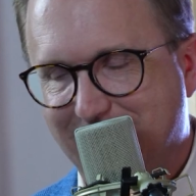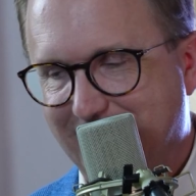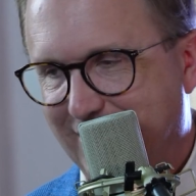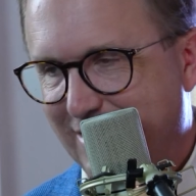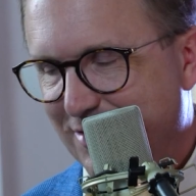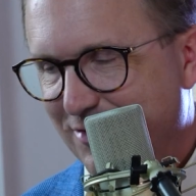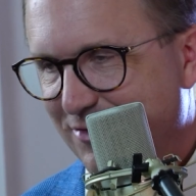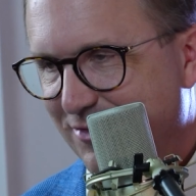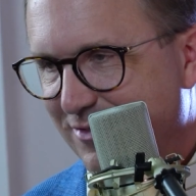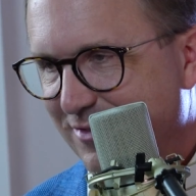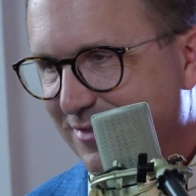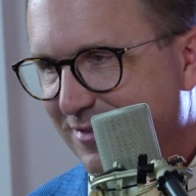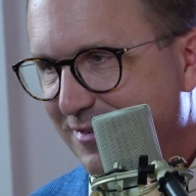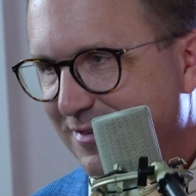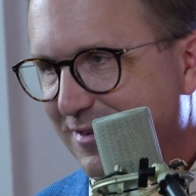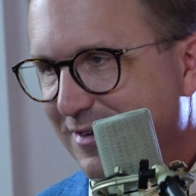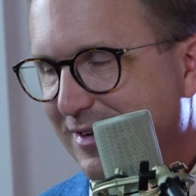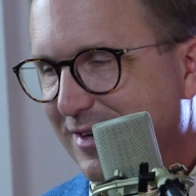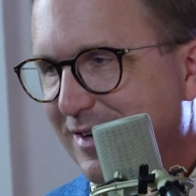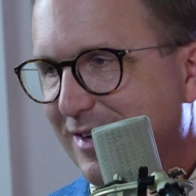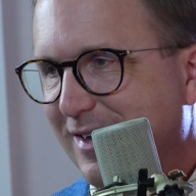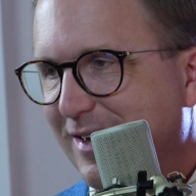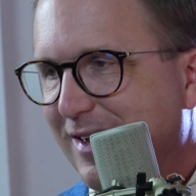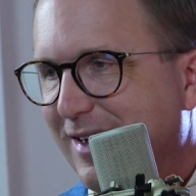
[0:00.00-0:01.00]
Yes.
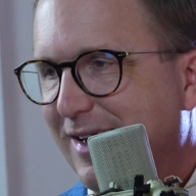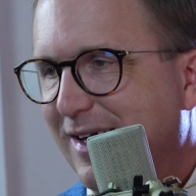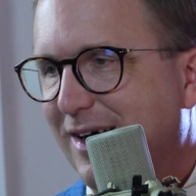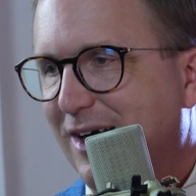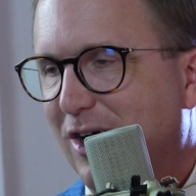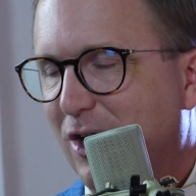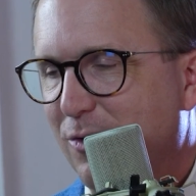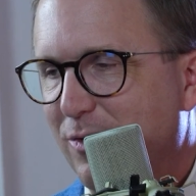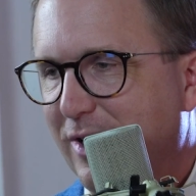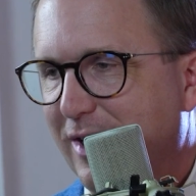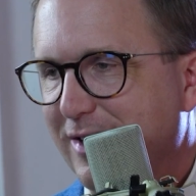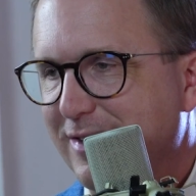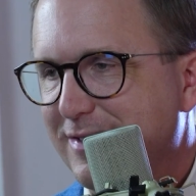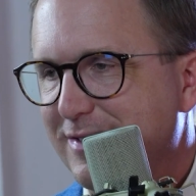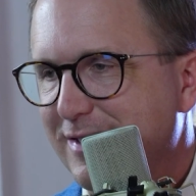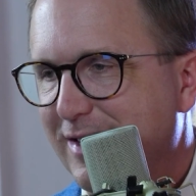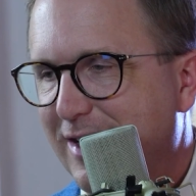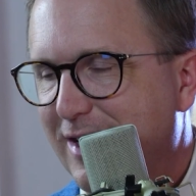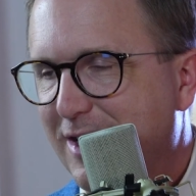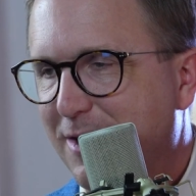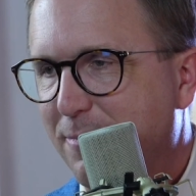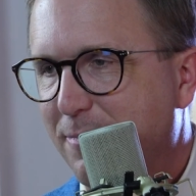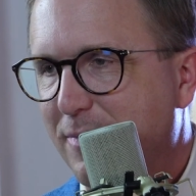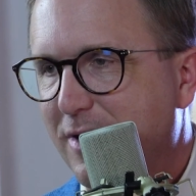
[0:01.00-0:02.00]
All right.
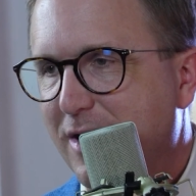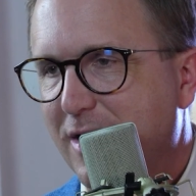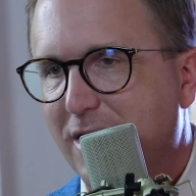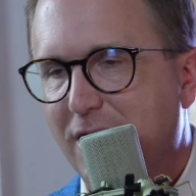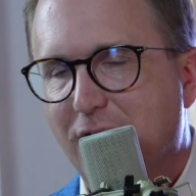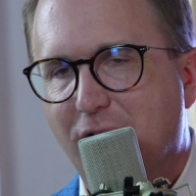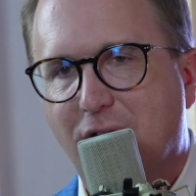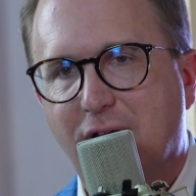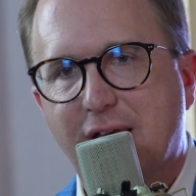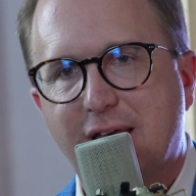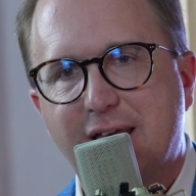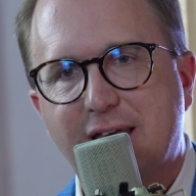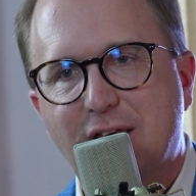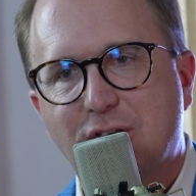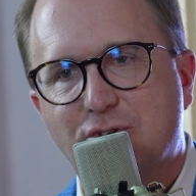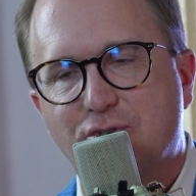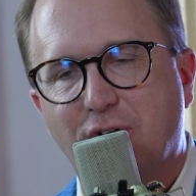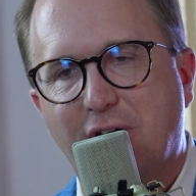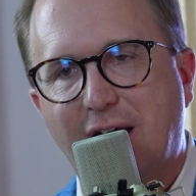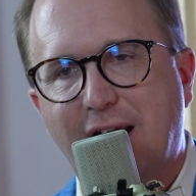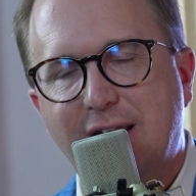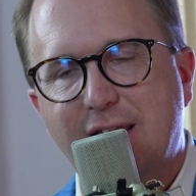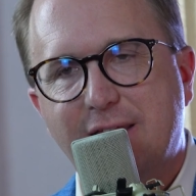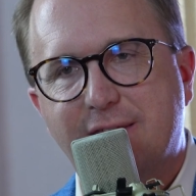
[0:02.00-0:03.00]
Is
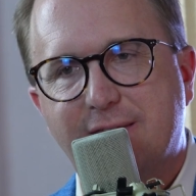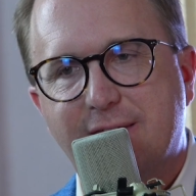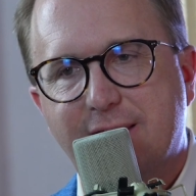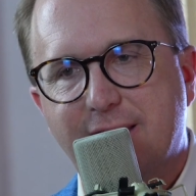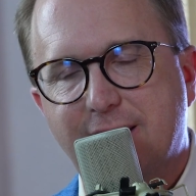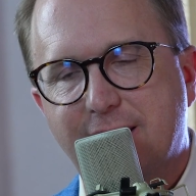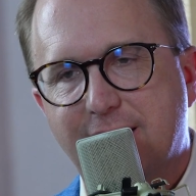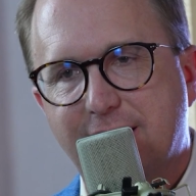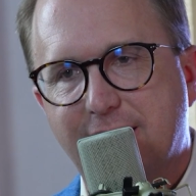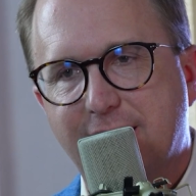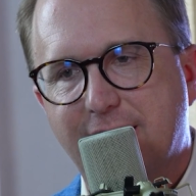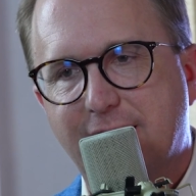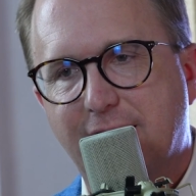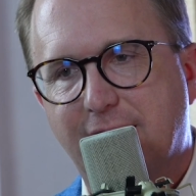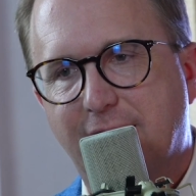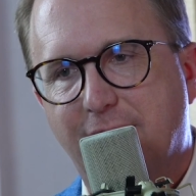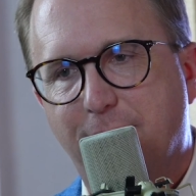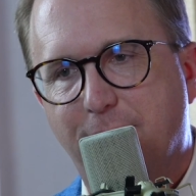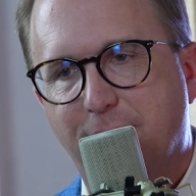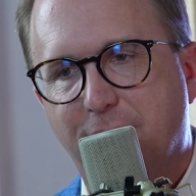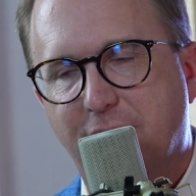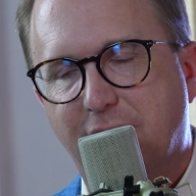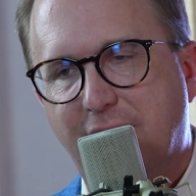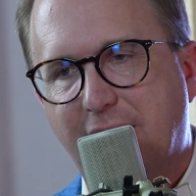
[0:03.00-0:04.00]
there anything
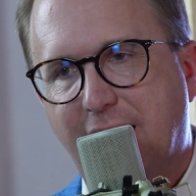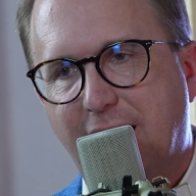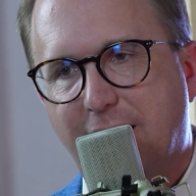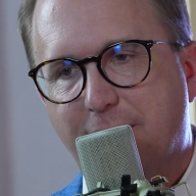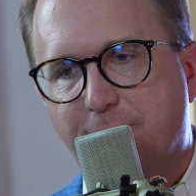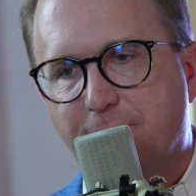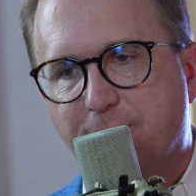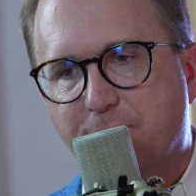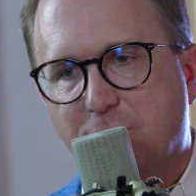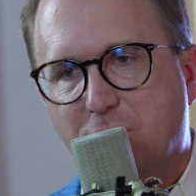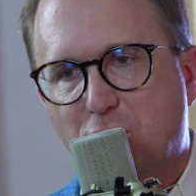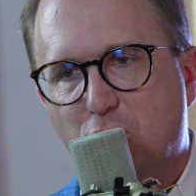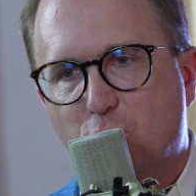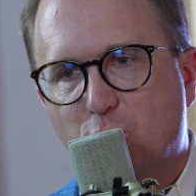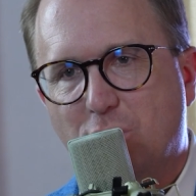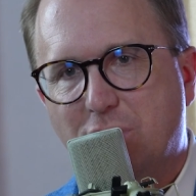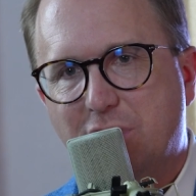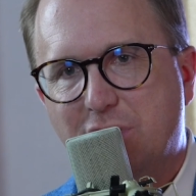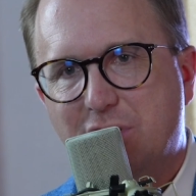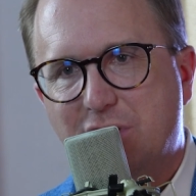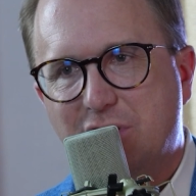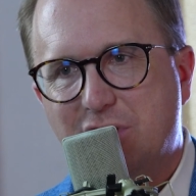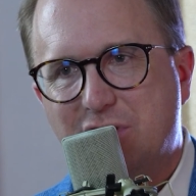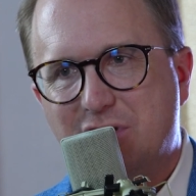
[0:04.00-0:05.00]
that you
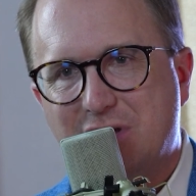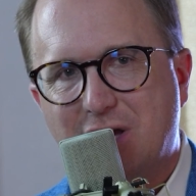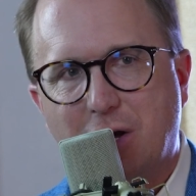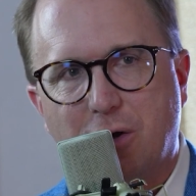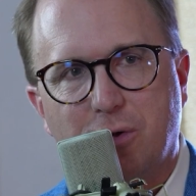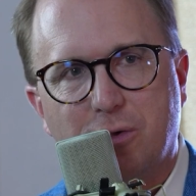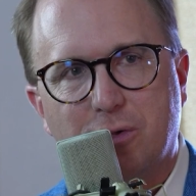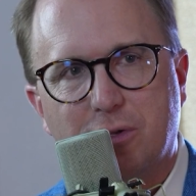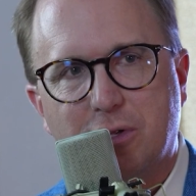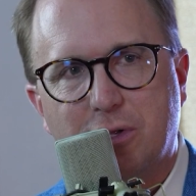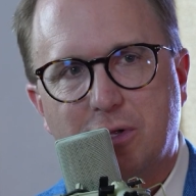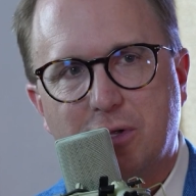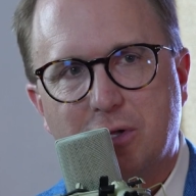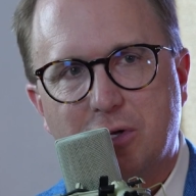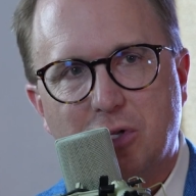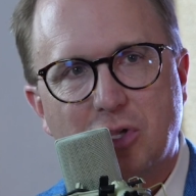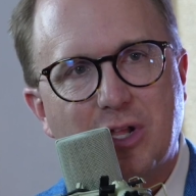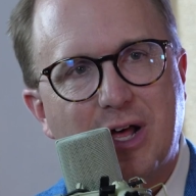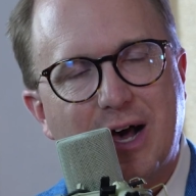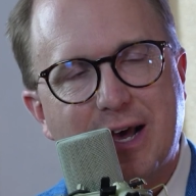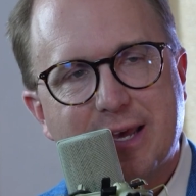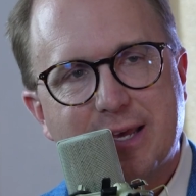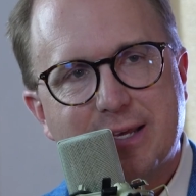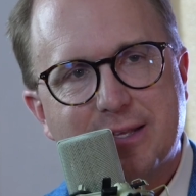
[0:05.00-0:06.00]
would tell
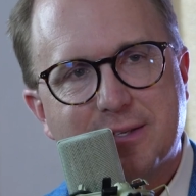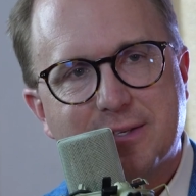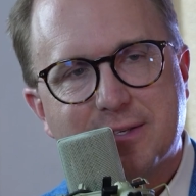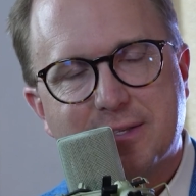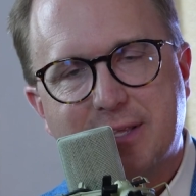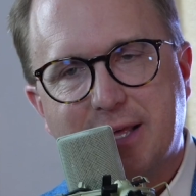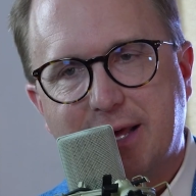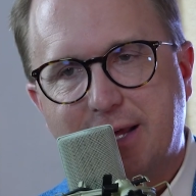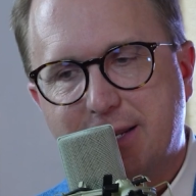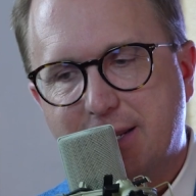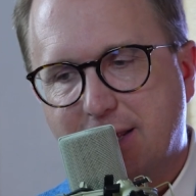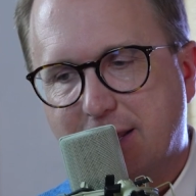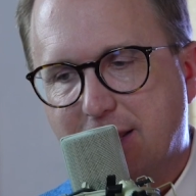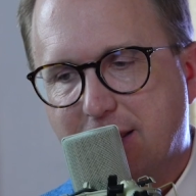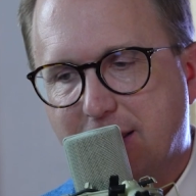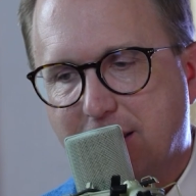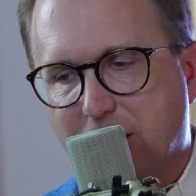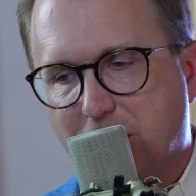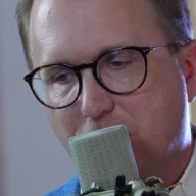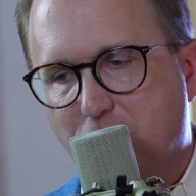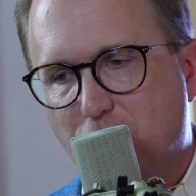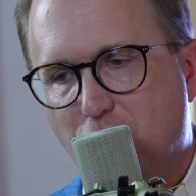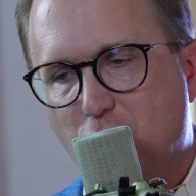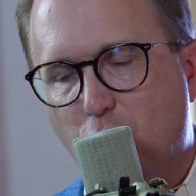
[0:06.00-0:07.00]
clients that
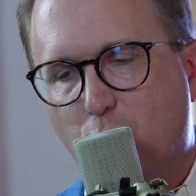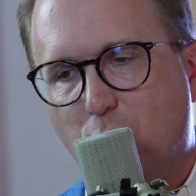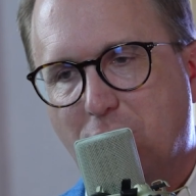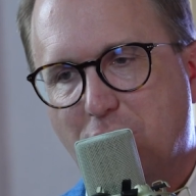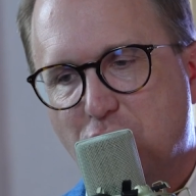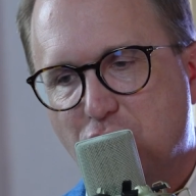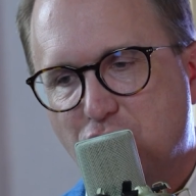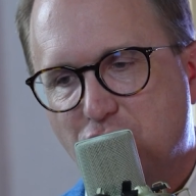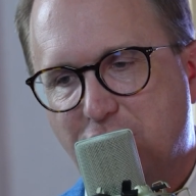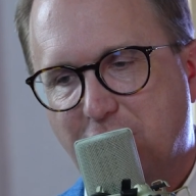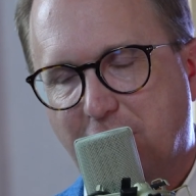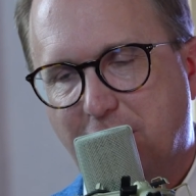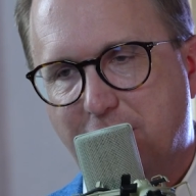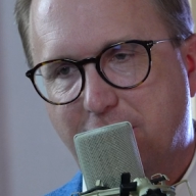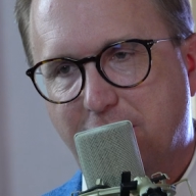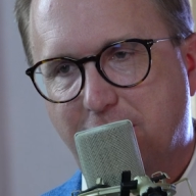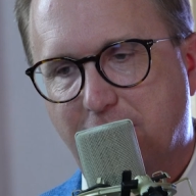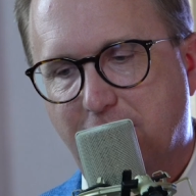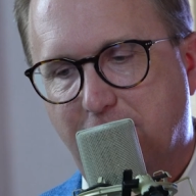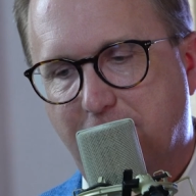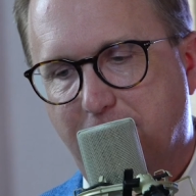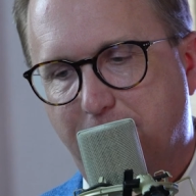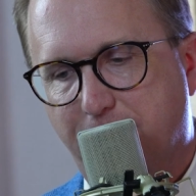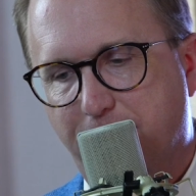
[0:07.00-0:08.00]
you wish that
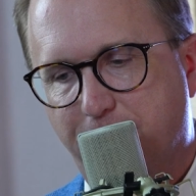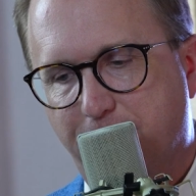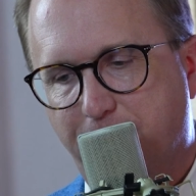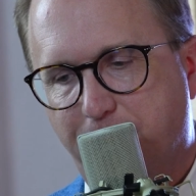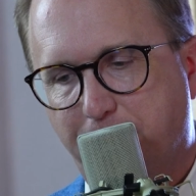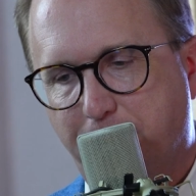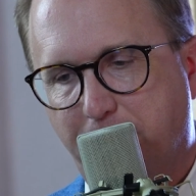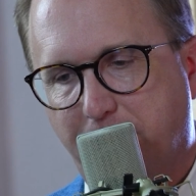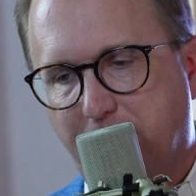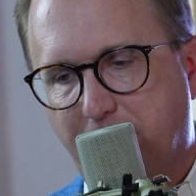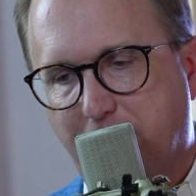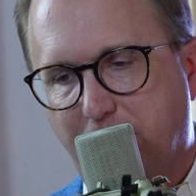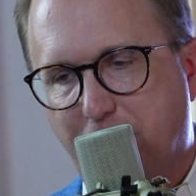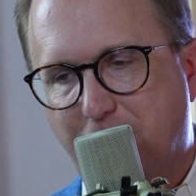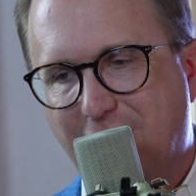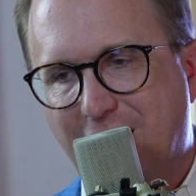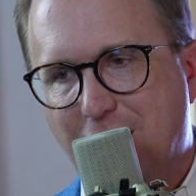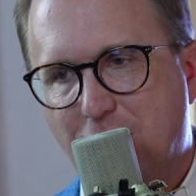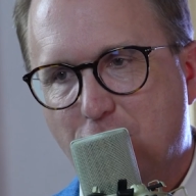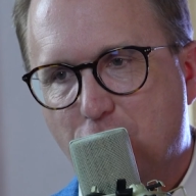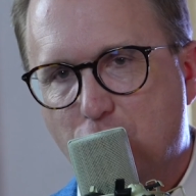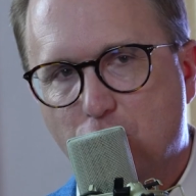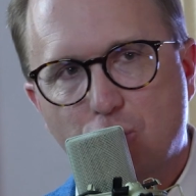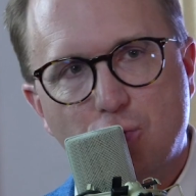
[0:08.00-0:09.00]

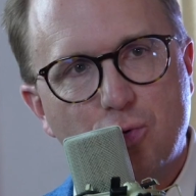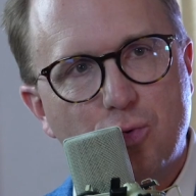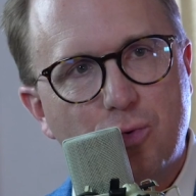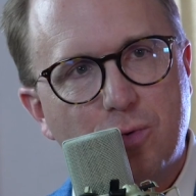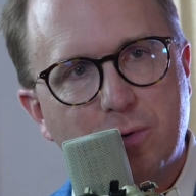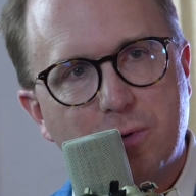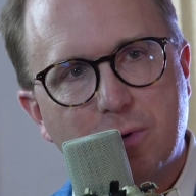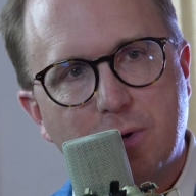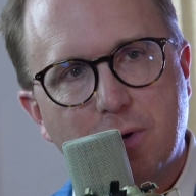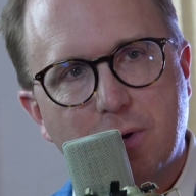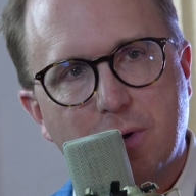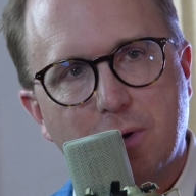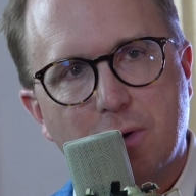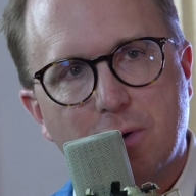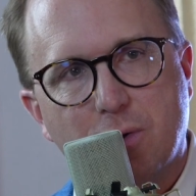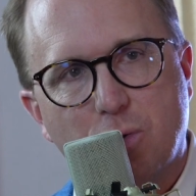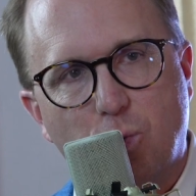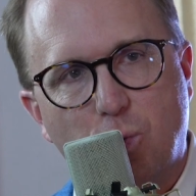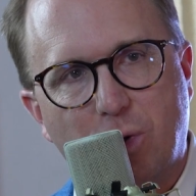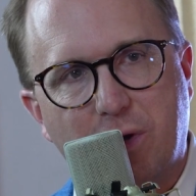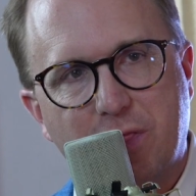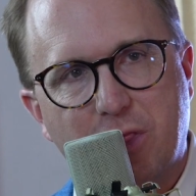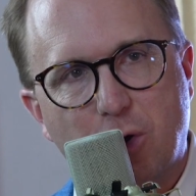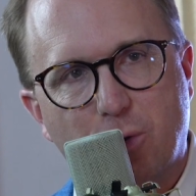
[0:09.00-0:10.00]
they knew
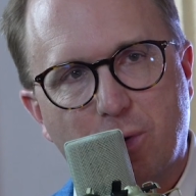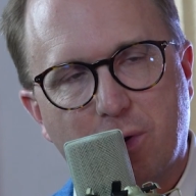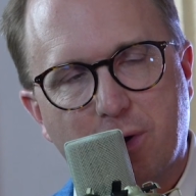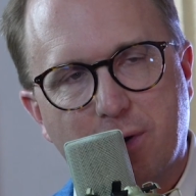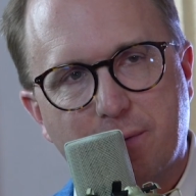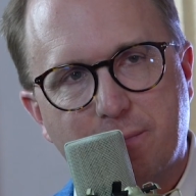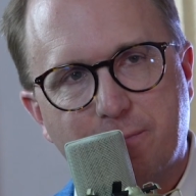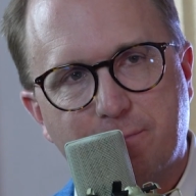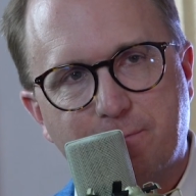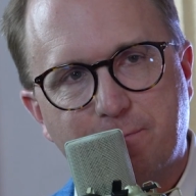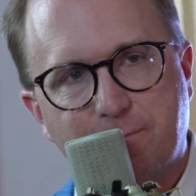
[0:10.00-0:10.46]
when they were